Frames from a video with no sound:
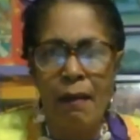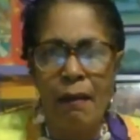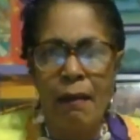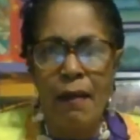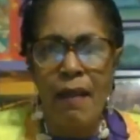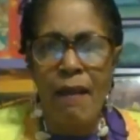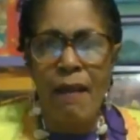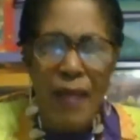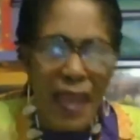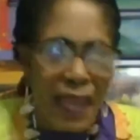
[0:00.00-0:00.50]

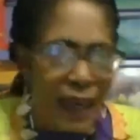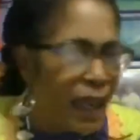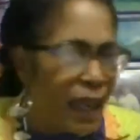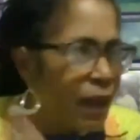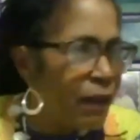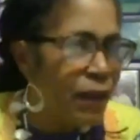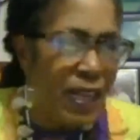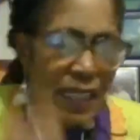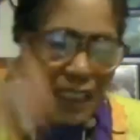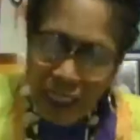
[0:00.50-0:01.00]
If any
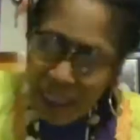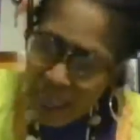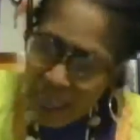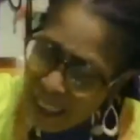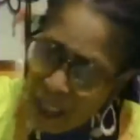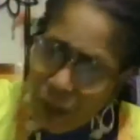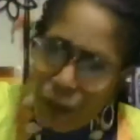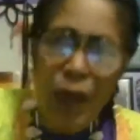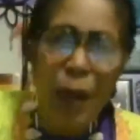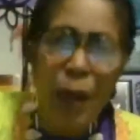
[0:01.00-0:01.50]
of us, and
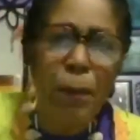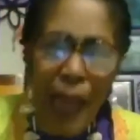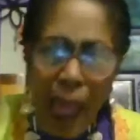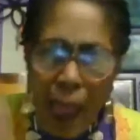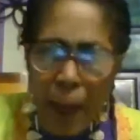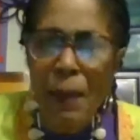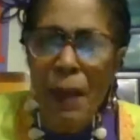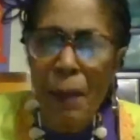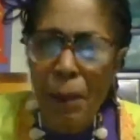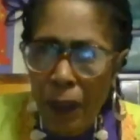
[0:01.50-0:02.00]
that's where
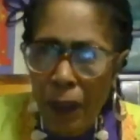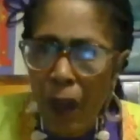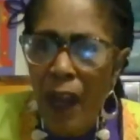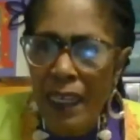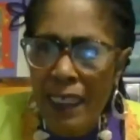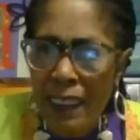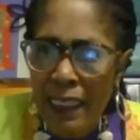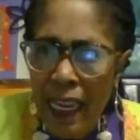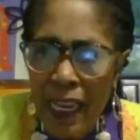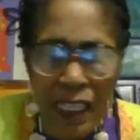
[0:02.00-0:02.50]
Black people are
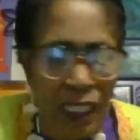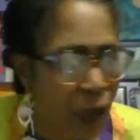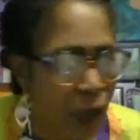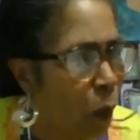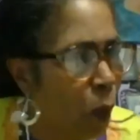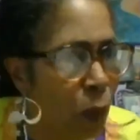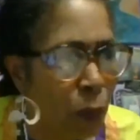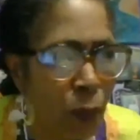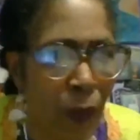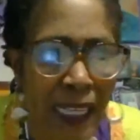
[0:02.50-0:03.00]
today, say,
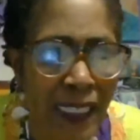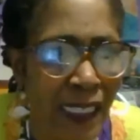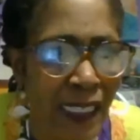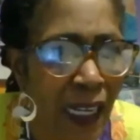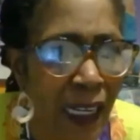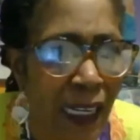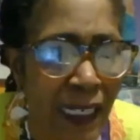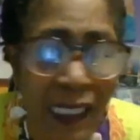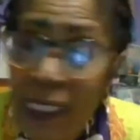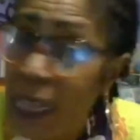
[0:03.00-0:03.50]
well, when's it
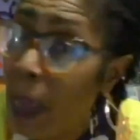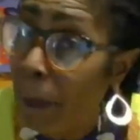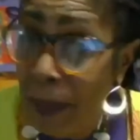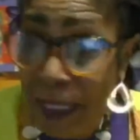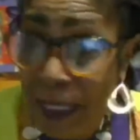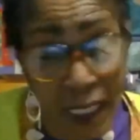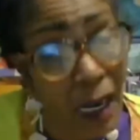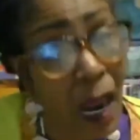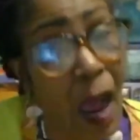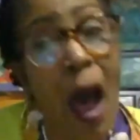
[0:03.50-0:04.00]
going to stop?
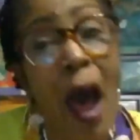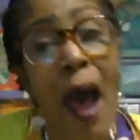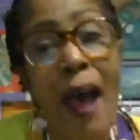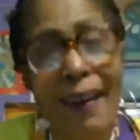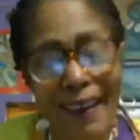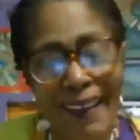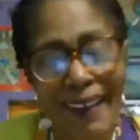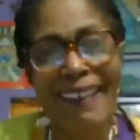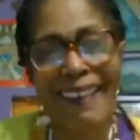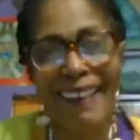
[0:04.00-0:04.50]
It's not.
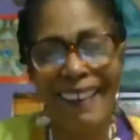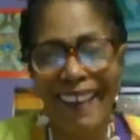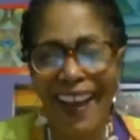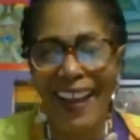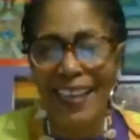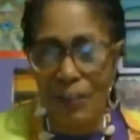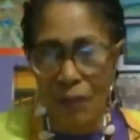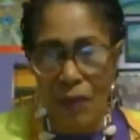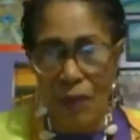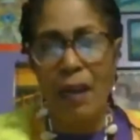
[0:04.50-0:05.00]

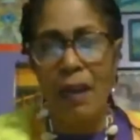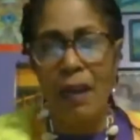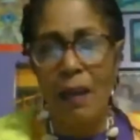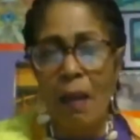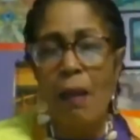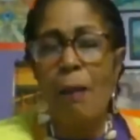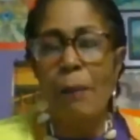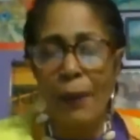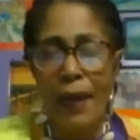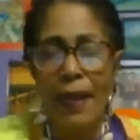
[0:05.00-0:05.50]
I try to
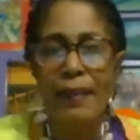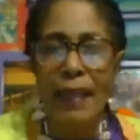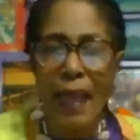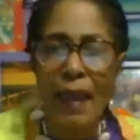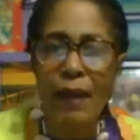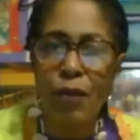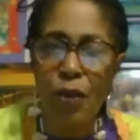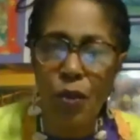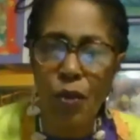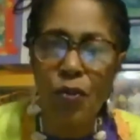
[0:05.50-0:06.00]
break
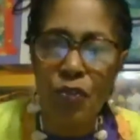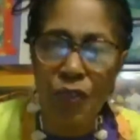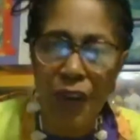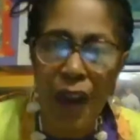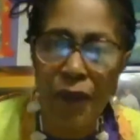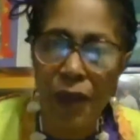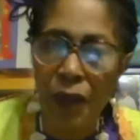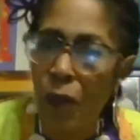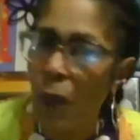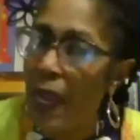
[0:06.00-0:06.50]
that news to
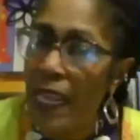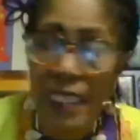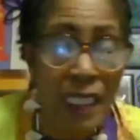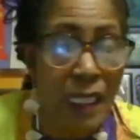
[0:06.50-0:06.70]
everyone. It's